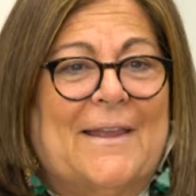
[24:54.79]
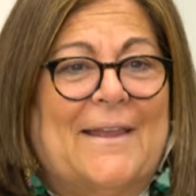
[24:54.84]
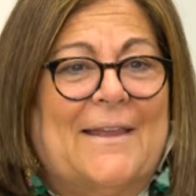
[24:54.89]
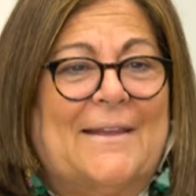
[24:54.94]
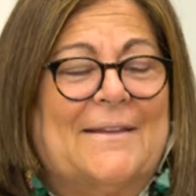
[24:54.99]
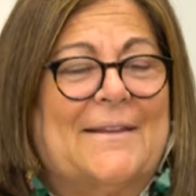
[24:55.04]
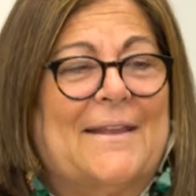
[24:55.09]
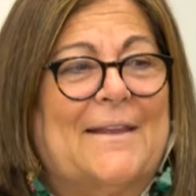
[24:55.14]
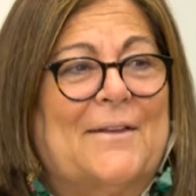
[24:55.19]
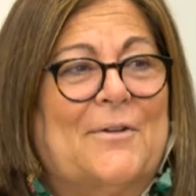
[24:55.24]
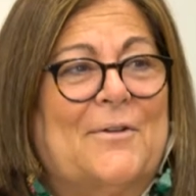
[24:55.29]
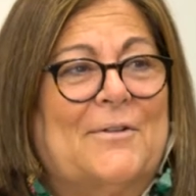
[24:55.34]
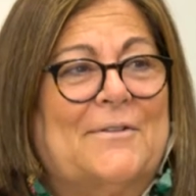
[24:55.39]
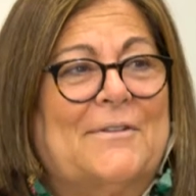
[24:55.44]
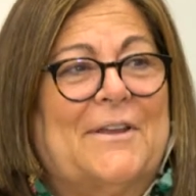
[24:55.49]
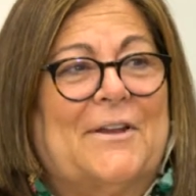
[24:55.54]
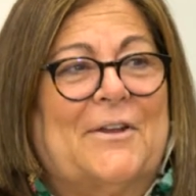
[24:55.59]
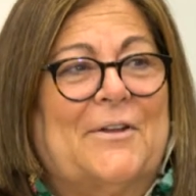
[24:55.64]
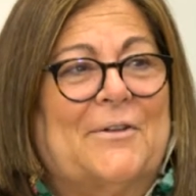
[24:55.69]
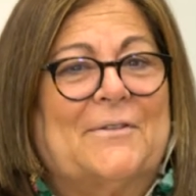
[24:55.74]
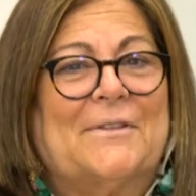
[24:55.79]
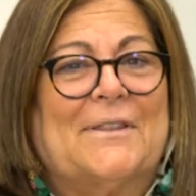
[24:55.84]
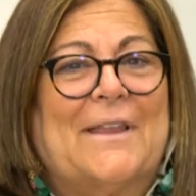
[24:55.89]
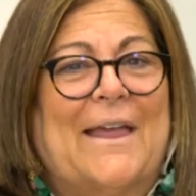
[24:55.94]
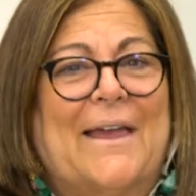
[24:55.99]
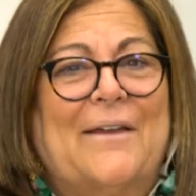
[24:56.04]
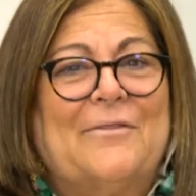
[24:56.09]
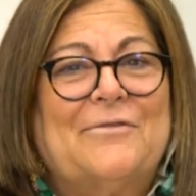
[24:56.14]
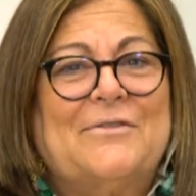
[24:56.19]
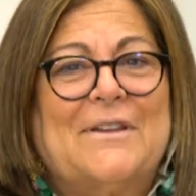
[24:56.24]
And they all, you know,
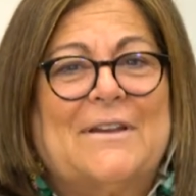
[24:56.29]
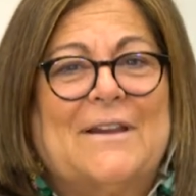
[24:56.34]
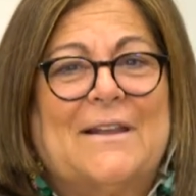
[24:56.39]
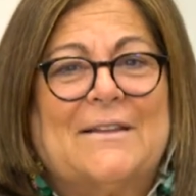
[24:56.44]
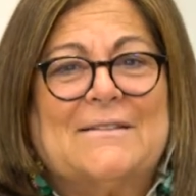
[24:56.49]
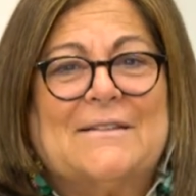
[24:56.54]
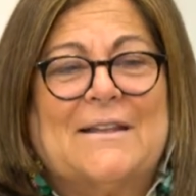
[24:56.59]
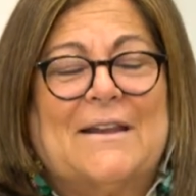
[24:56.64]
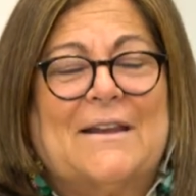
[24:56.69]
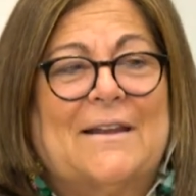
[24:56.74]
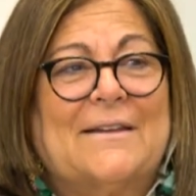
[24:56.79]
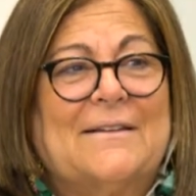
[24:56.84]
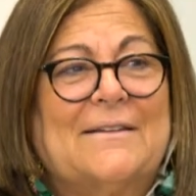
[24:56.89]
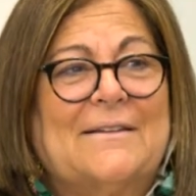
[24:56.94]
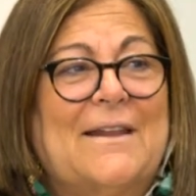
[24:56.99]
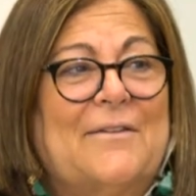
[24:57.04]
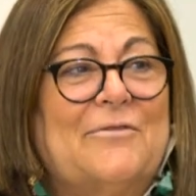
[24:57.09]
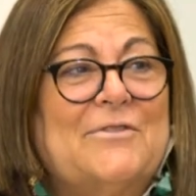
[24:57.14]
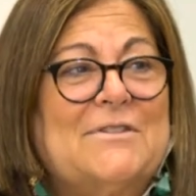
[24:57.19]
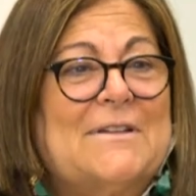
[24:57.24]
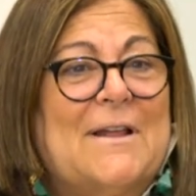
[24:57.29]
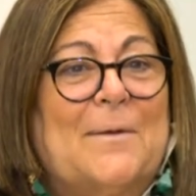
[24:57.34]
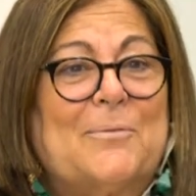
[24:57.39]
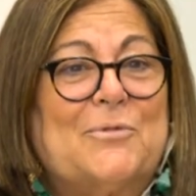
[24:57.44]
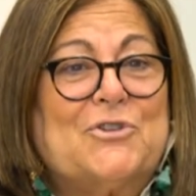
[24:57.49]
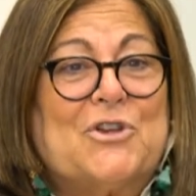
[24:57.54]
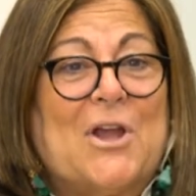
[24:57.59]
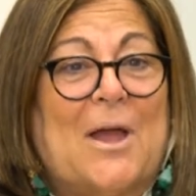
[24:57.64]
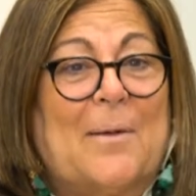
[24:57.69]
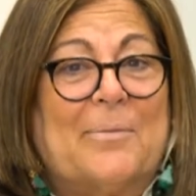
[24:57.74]
laughed. And I said, I never
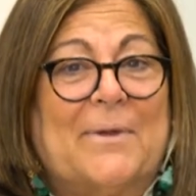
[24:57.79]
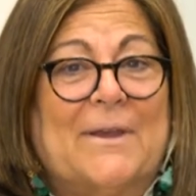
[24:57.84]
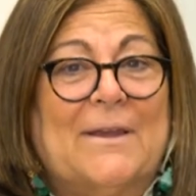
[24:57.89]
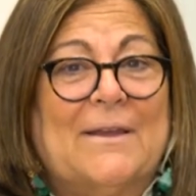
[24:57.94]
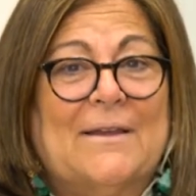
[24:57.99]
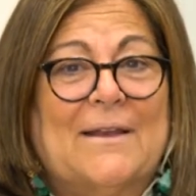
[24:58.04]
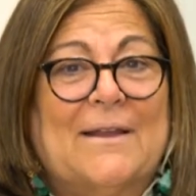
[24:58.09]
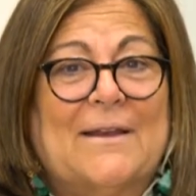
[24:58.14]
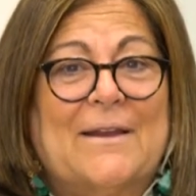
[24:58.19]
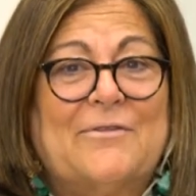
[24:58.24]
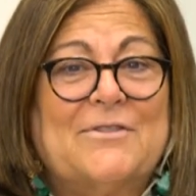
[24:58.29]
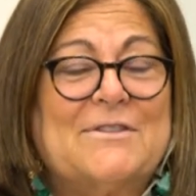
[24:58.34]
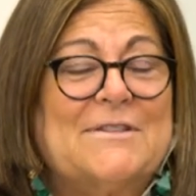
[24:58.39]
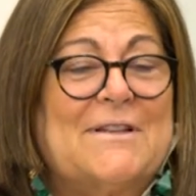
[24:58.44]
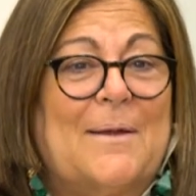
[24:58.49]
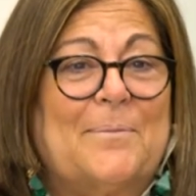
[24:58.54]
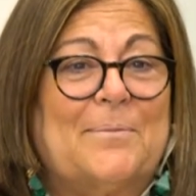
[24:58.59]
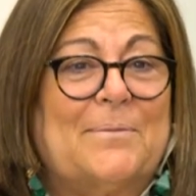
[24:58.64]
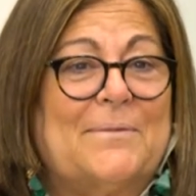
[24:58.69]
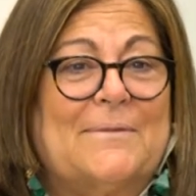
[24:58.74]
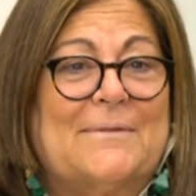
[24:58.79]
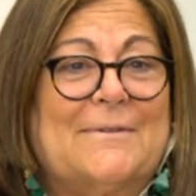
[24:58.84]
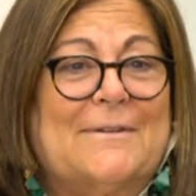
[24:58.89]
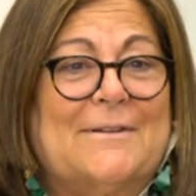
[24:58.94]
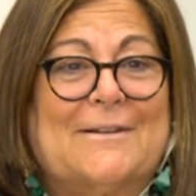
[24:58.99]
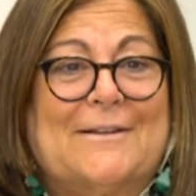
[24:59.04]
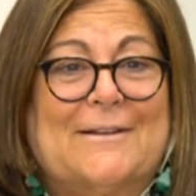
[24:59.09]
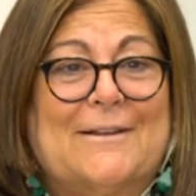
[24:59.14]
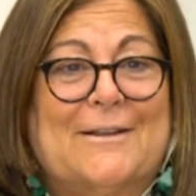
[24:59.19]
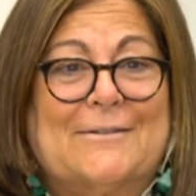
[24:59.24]
stopped shopping. I never
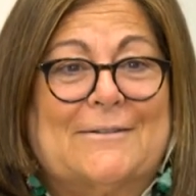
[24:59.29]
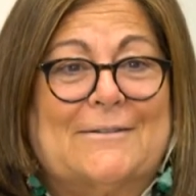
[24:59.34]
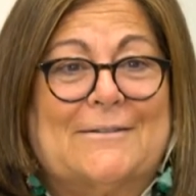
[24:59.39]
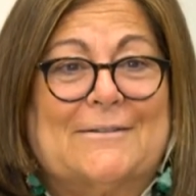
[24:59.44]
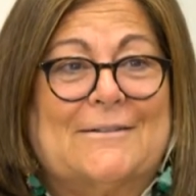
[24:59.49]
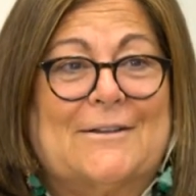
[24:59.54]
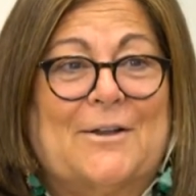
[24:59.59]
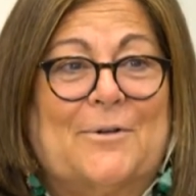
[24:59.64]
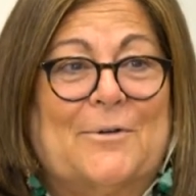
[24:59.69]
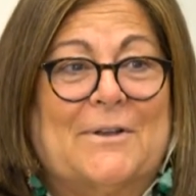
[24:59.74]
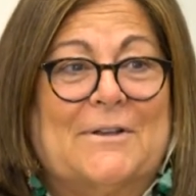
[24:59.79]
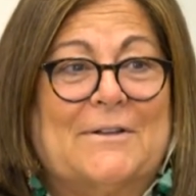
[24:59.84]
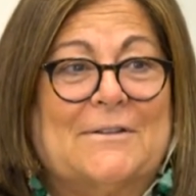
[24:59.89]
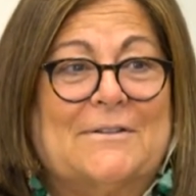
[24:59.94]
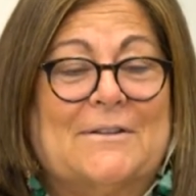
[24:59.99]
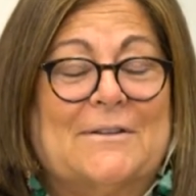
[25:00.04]
stopped going